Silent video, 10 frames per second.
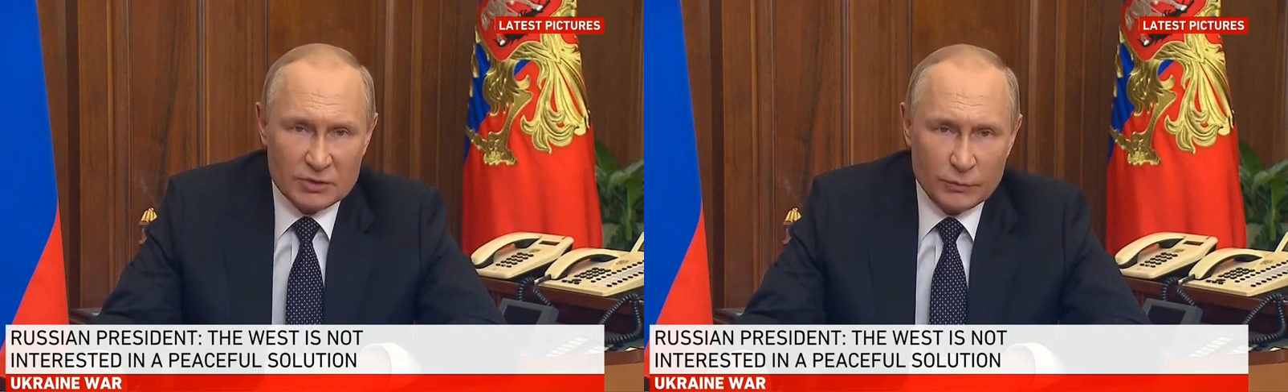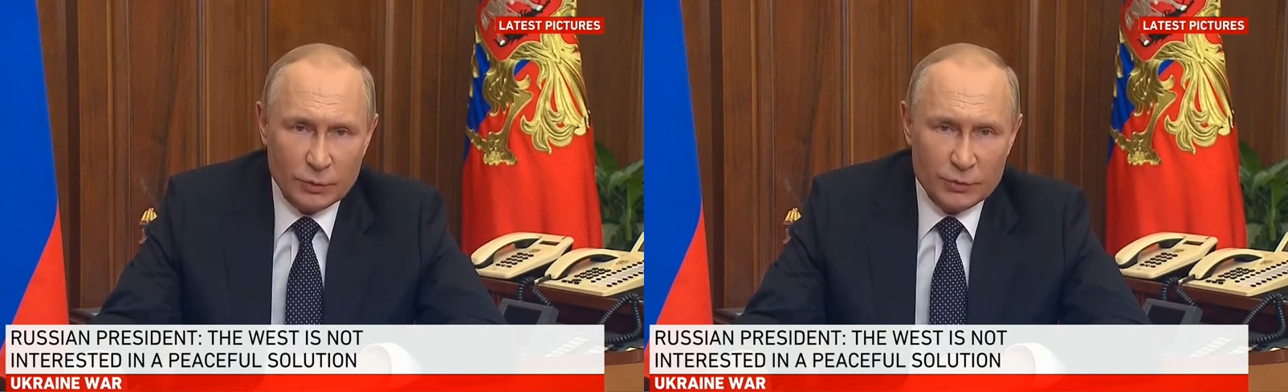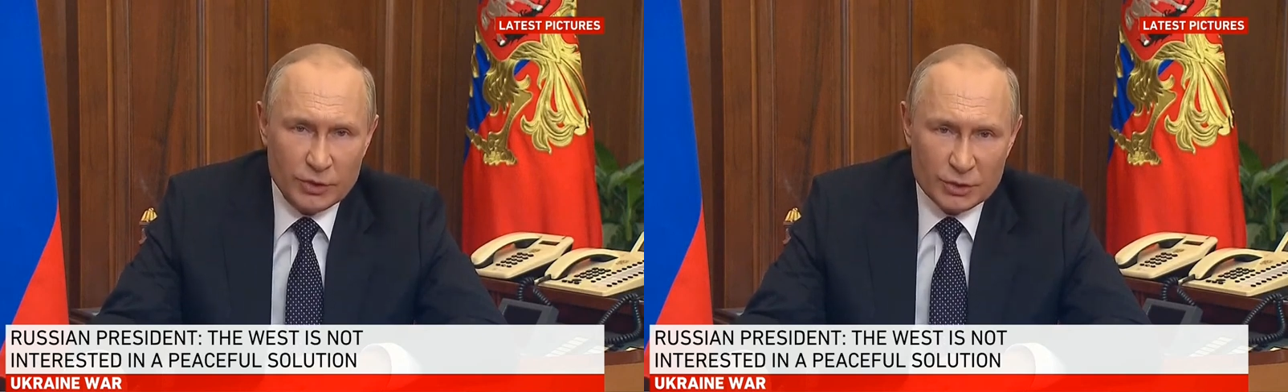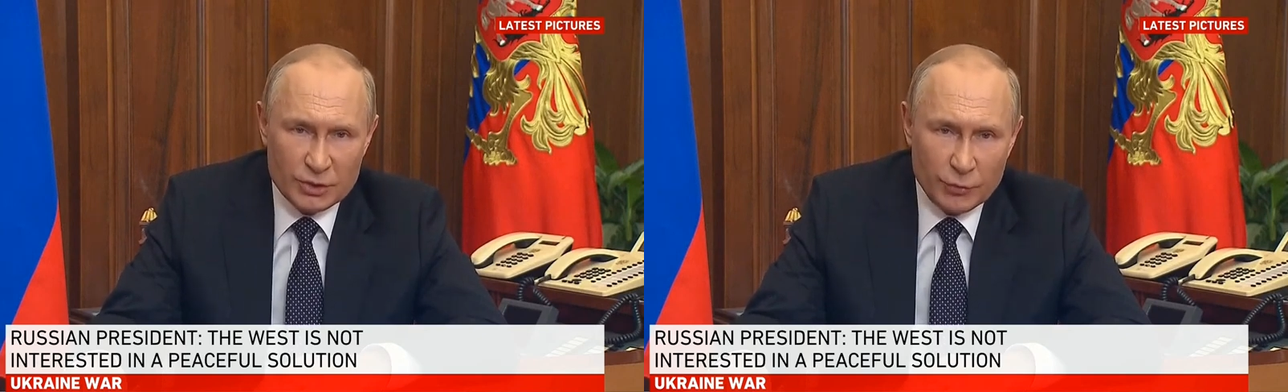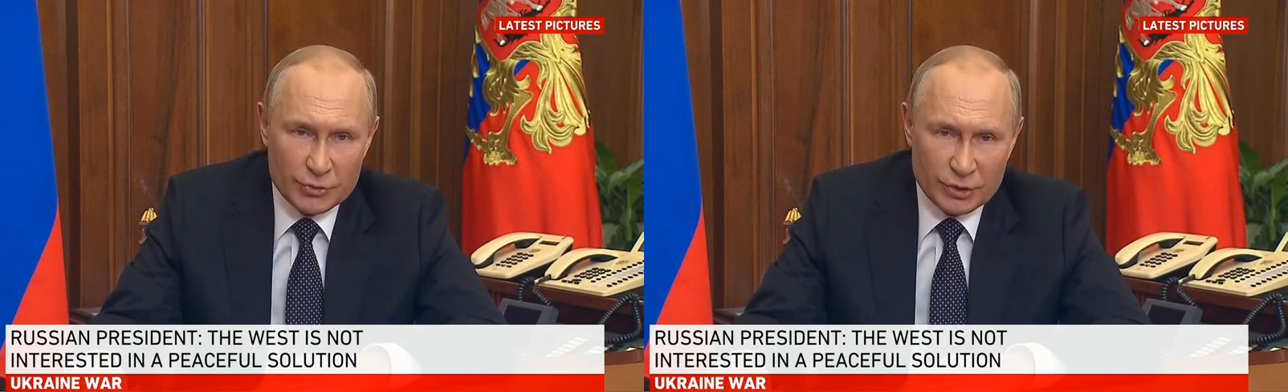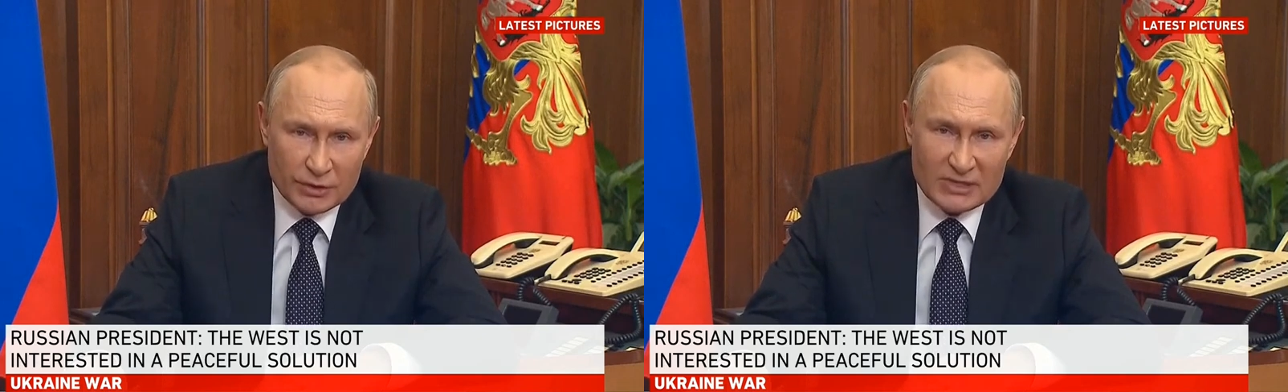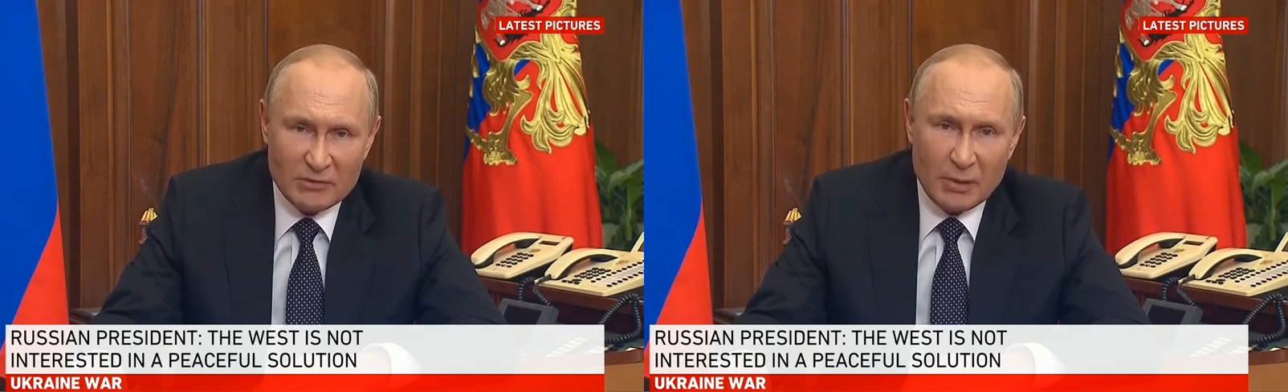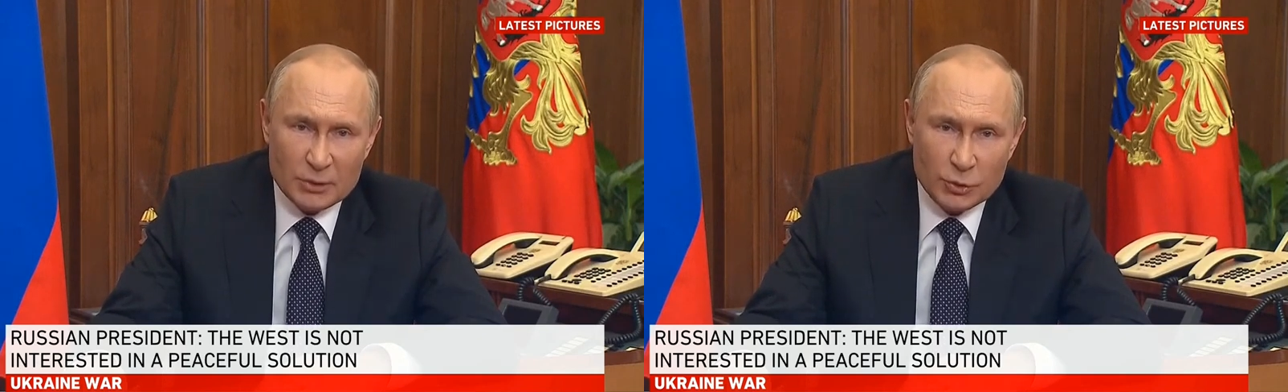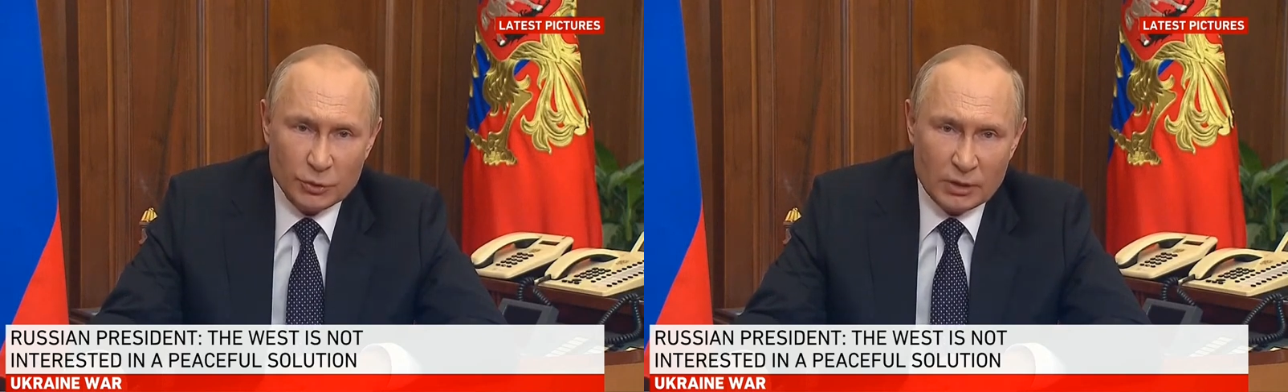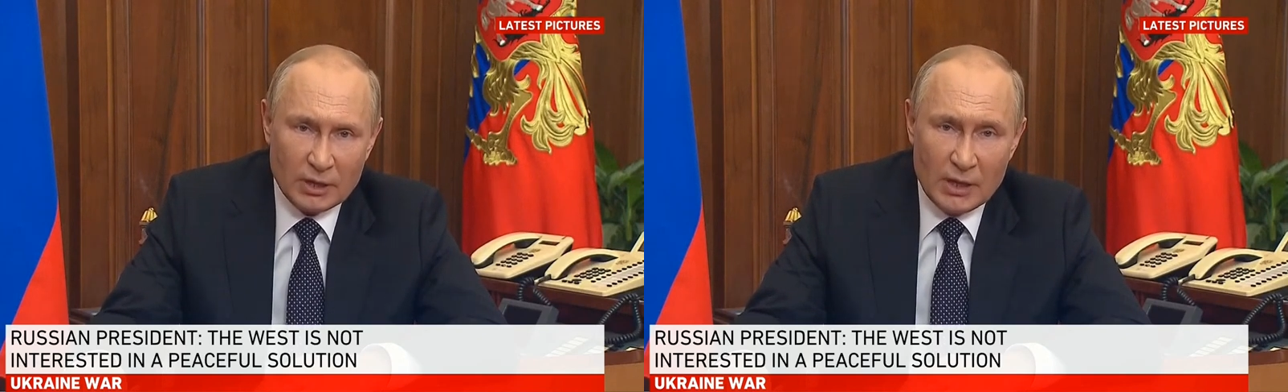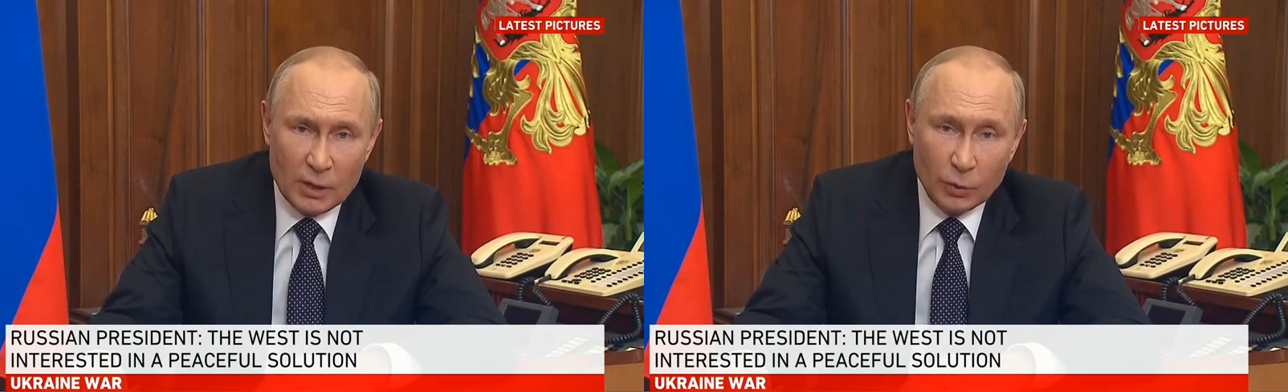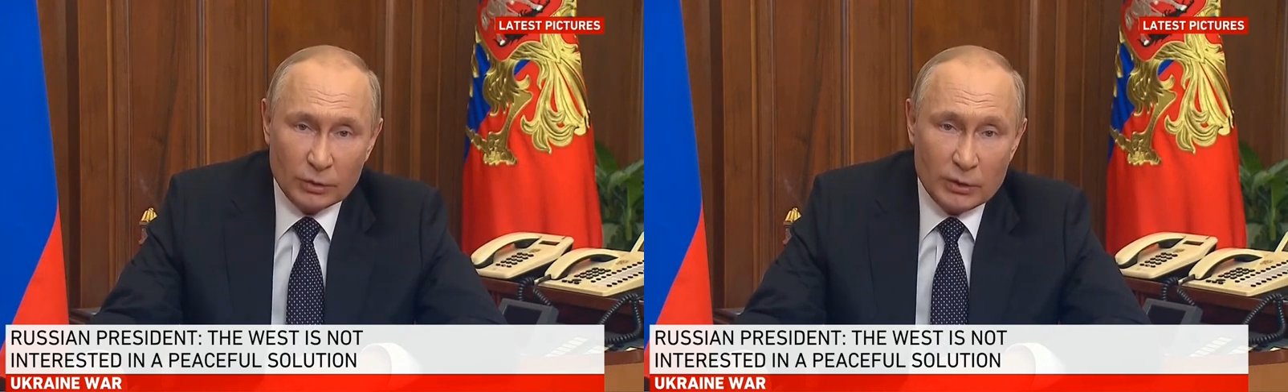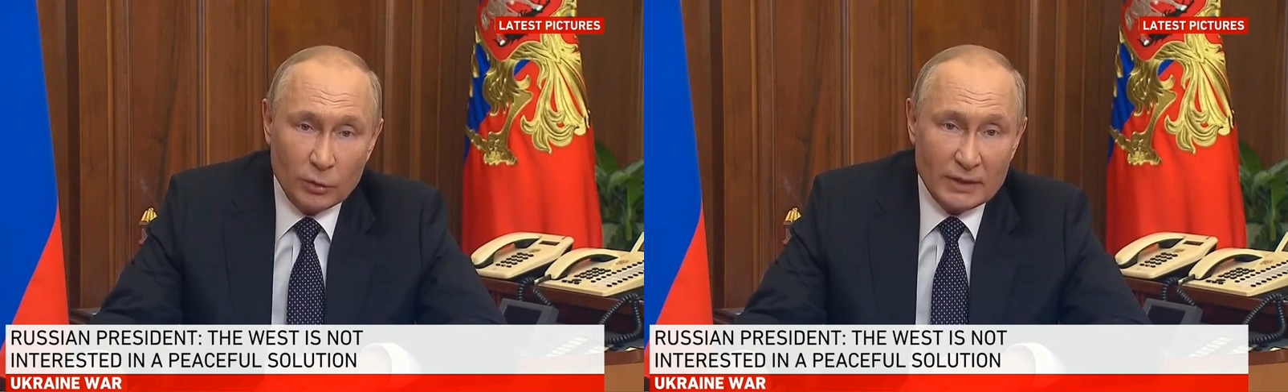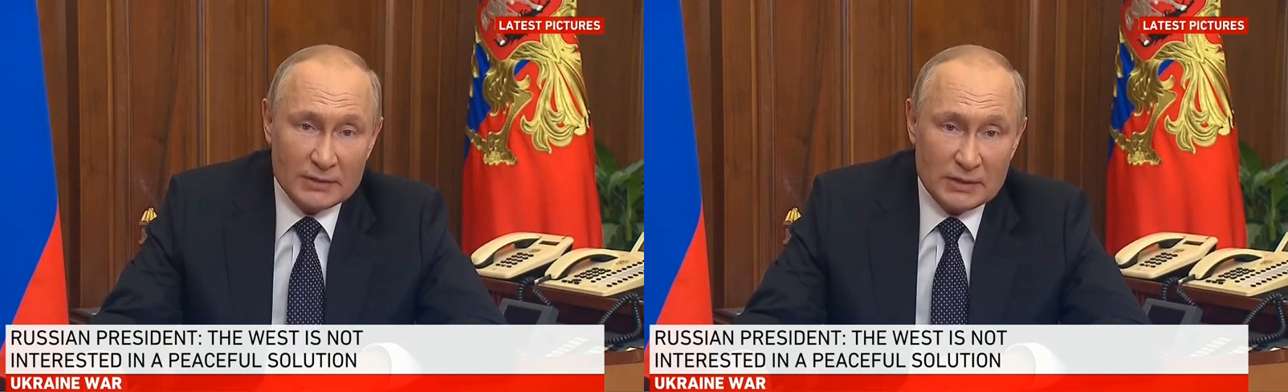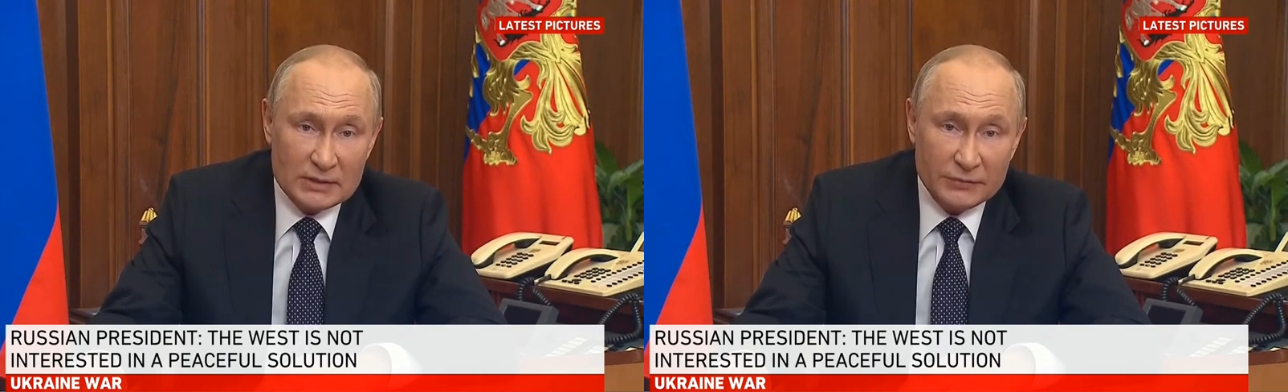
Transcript: We know the majority of people,